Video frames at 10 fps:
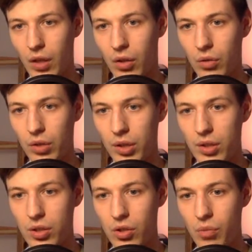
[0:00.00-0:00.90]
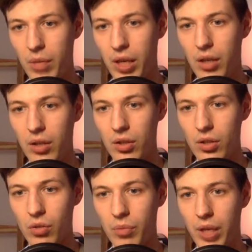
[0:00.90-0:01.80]
Oh, it's so many
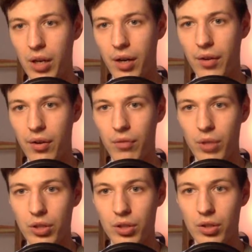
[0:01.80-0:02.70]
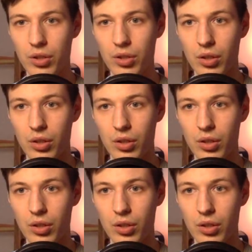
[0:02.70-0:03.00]
other questions.